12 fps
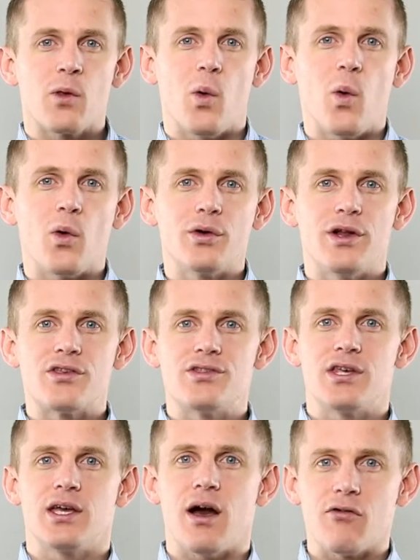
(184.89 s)
or does
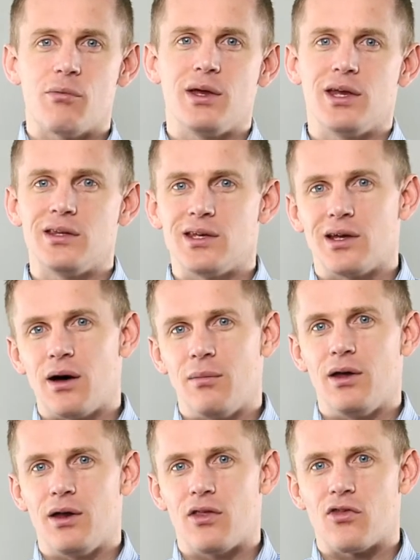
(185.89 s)
the government get to come
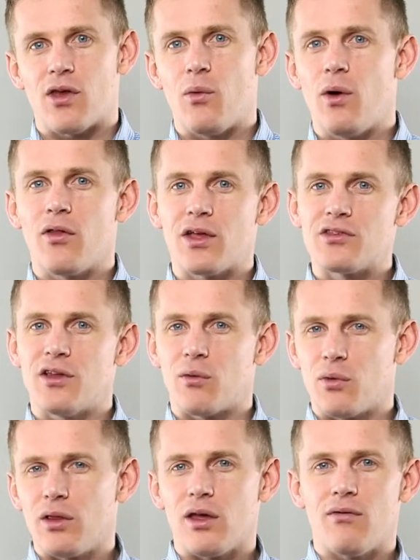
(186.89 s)
in and say, well, that's not
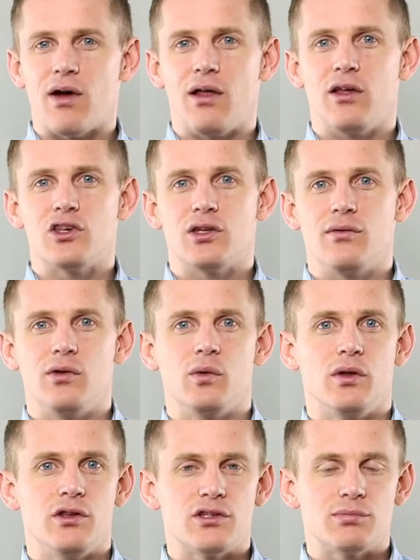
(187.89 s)
really a violation of your
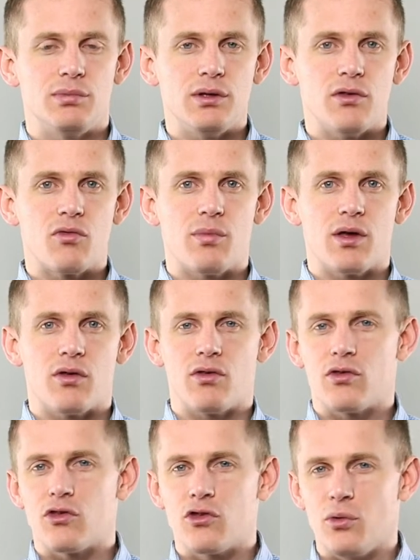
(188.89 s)
religious beliefs because
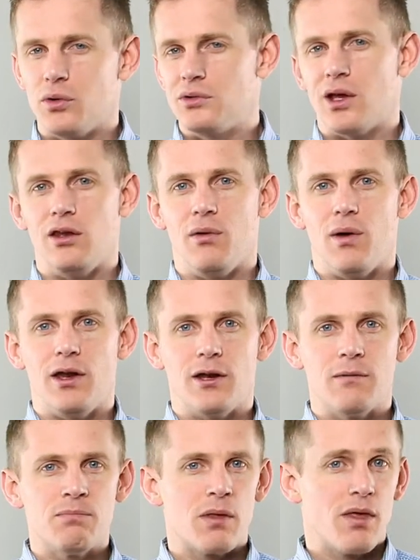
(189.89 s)
it's too
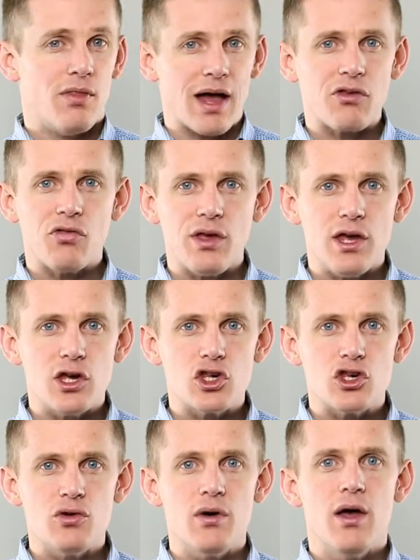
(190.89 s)
attenuated? That's the
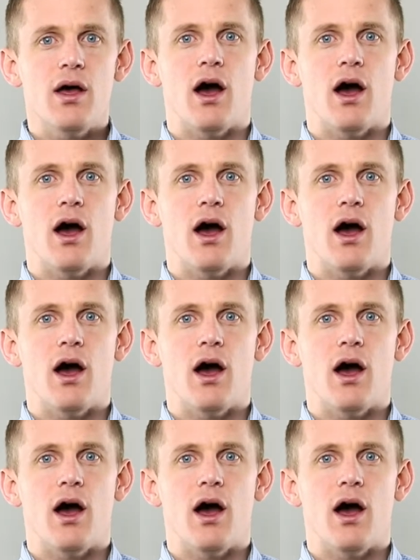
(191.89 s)
issue.